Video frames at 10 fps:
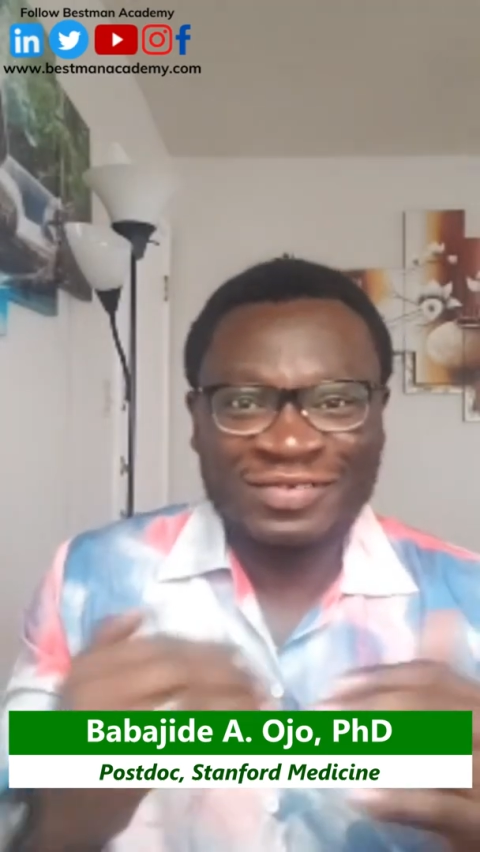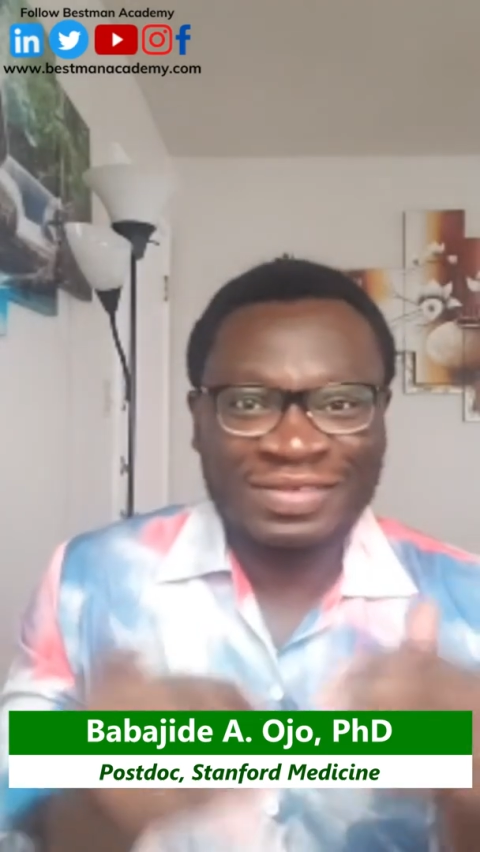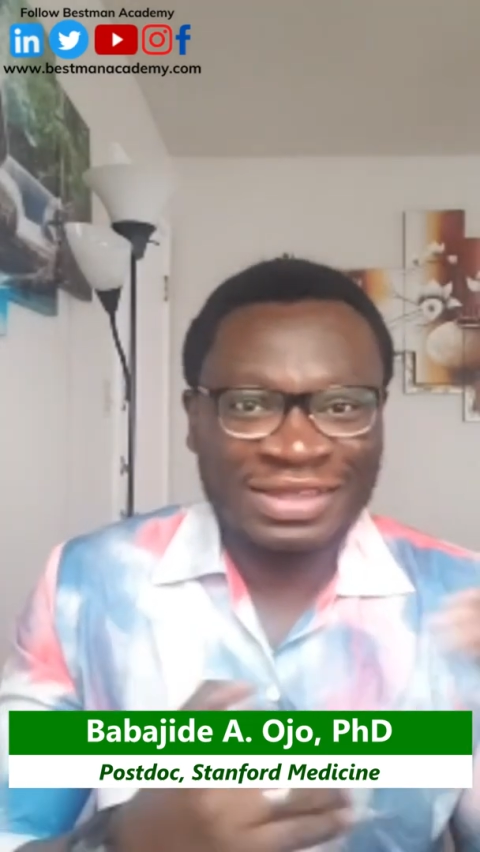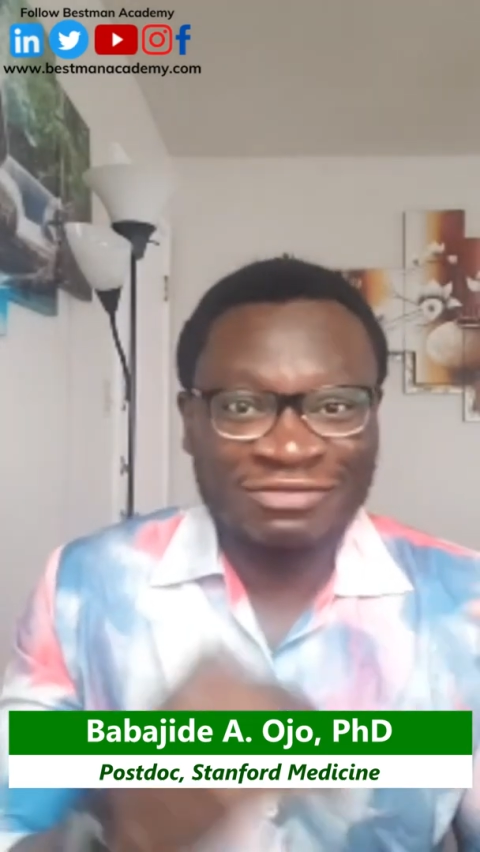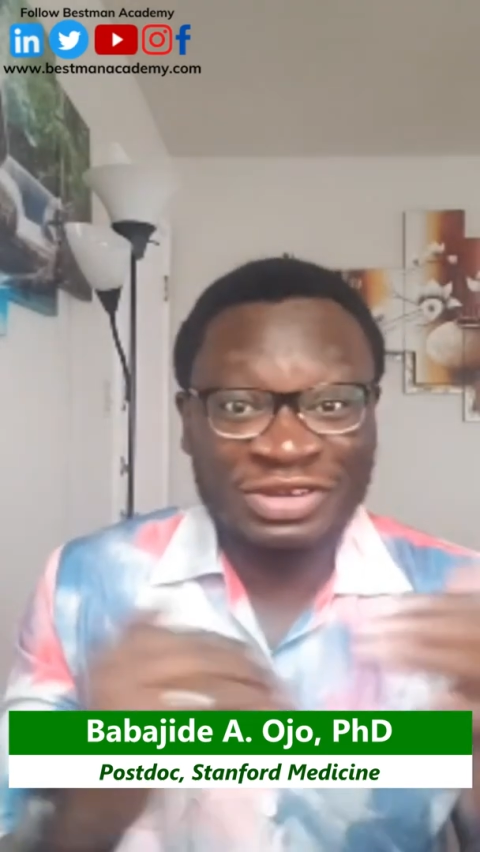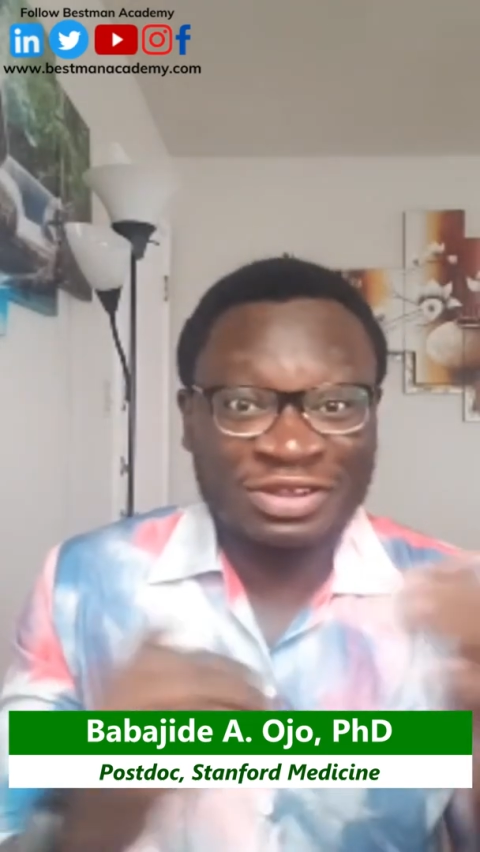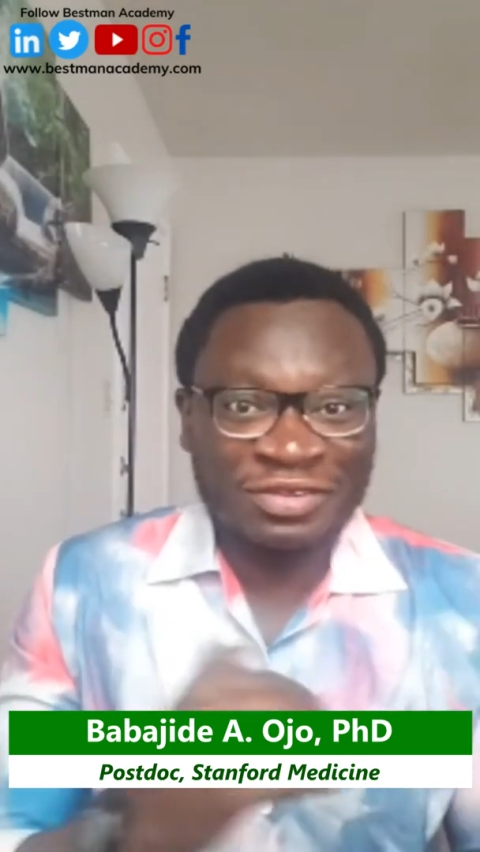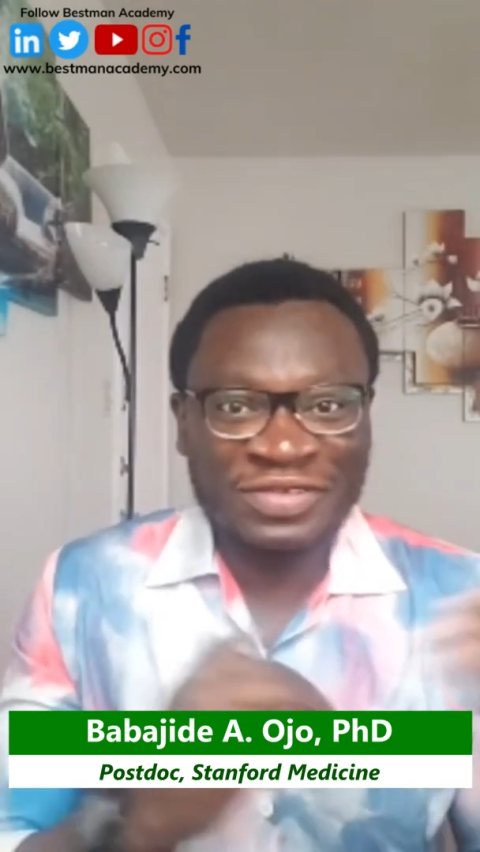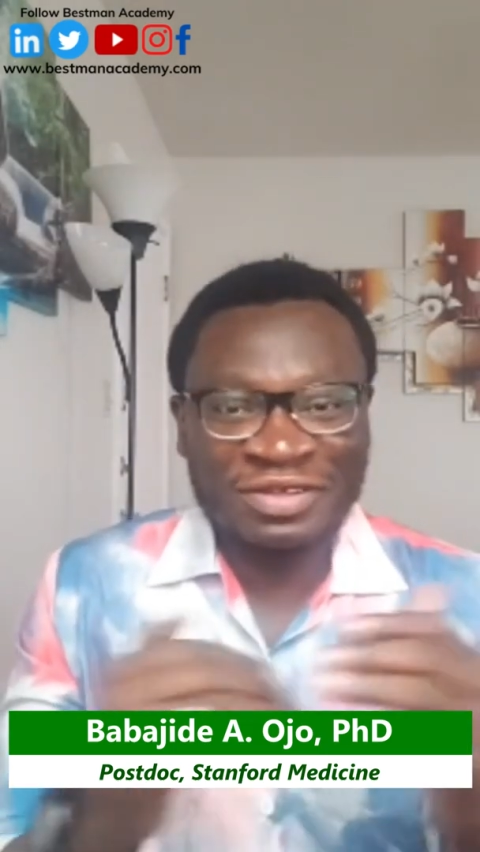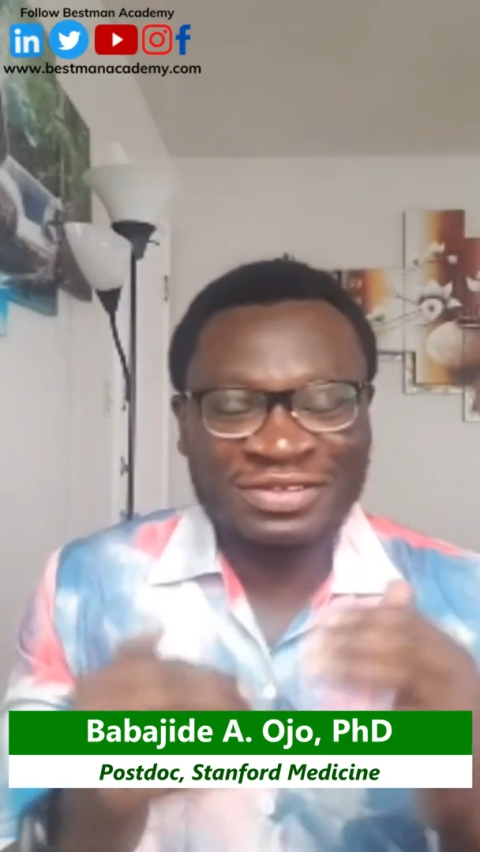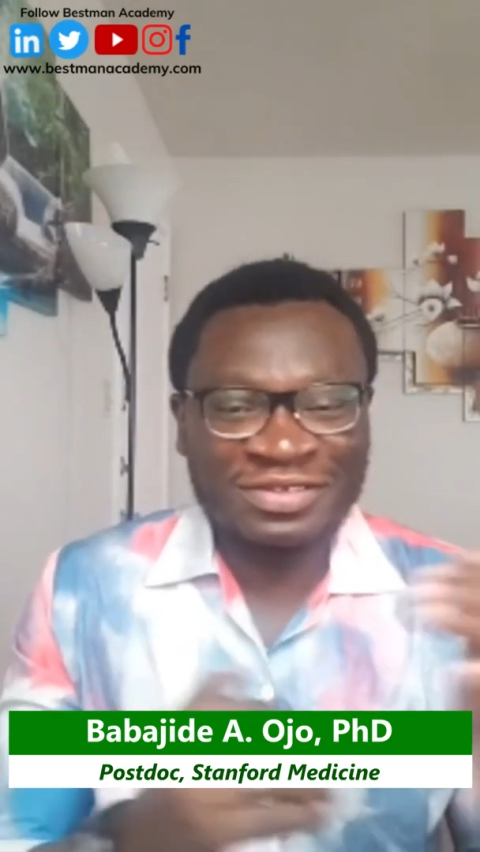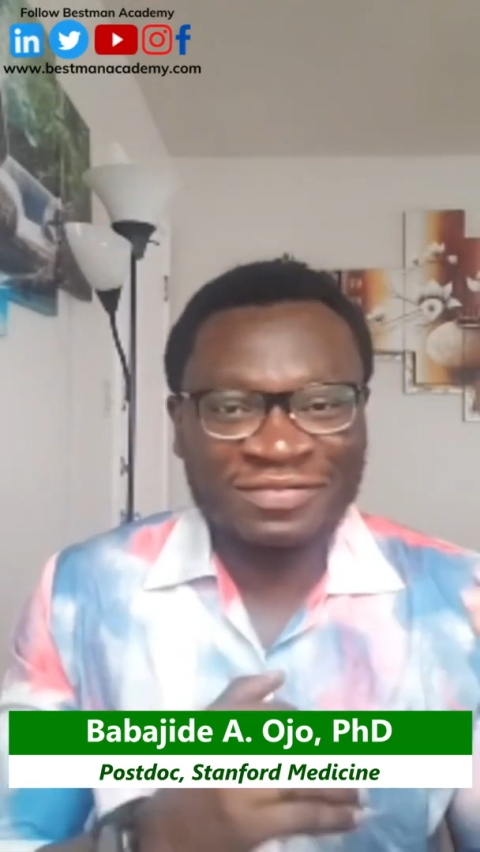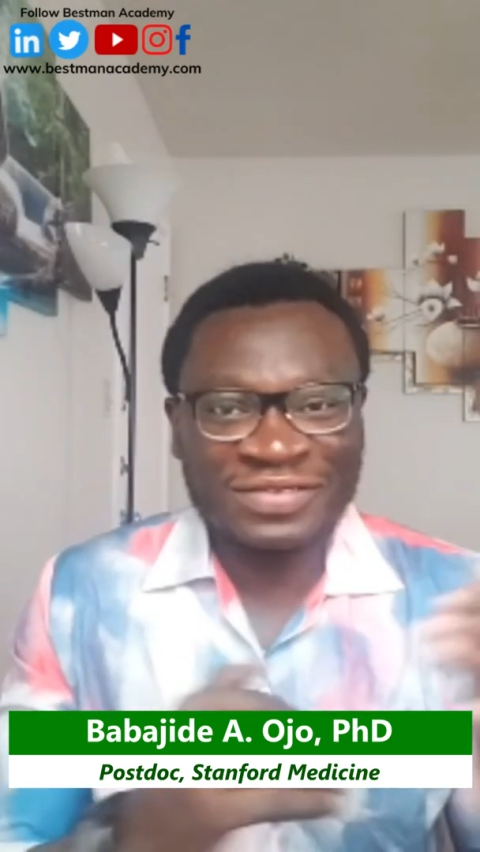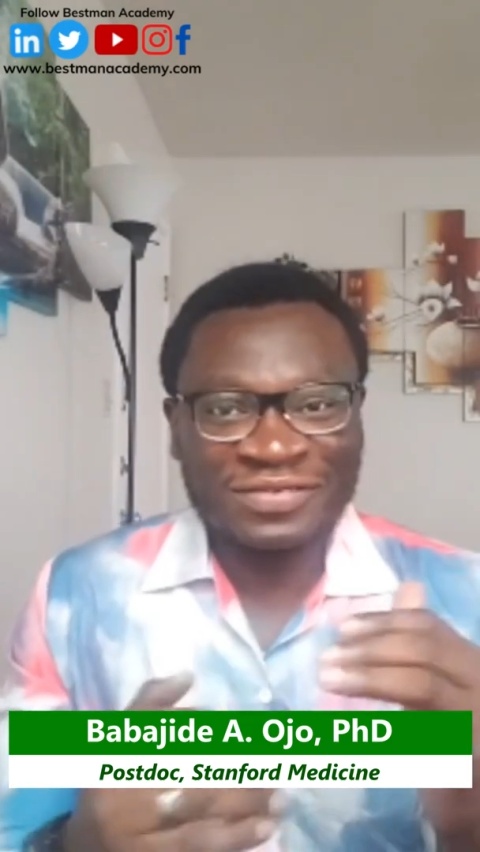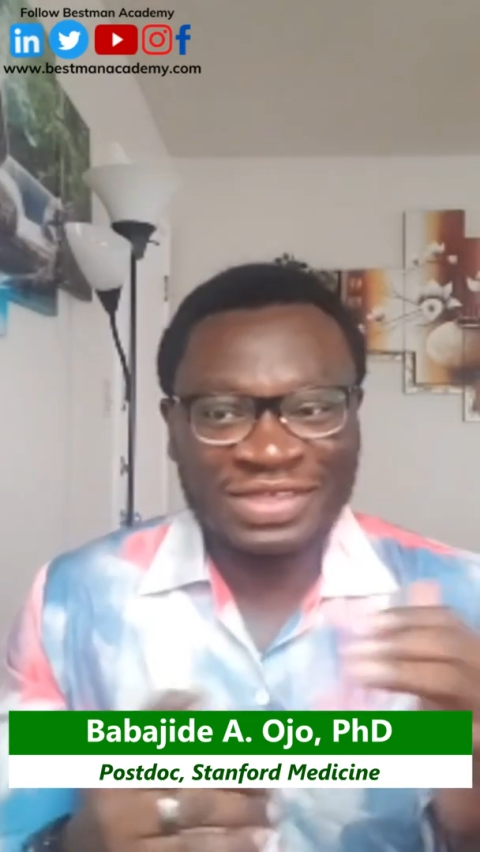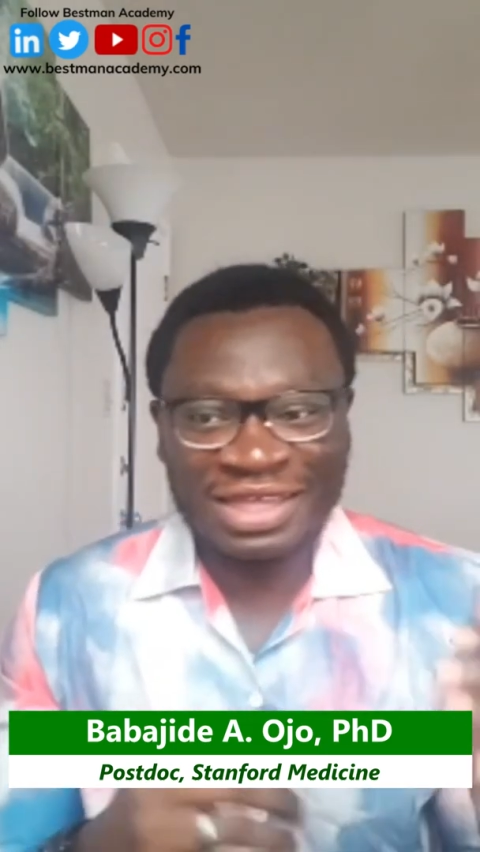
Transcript: you know, a result of the cost of